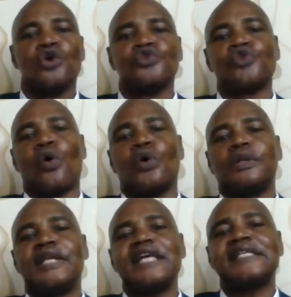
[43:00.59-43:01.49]
So
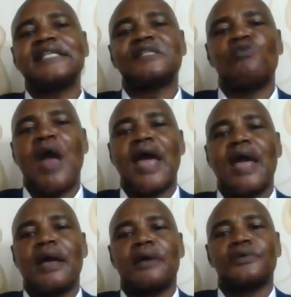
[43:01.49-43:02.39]
this is
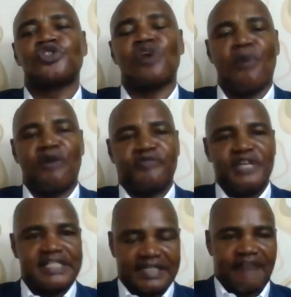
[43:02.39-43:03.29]
where some of
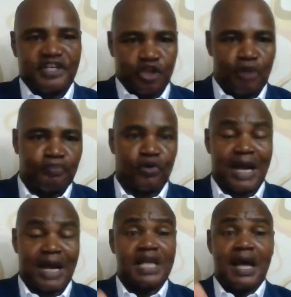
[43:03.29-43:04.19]
these intervention
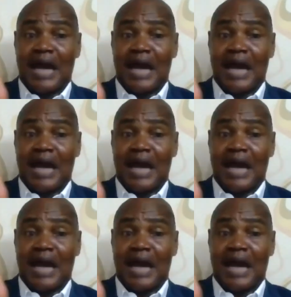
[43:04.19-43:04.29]
programs,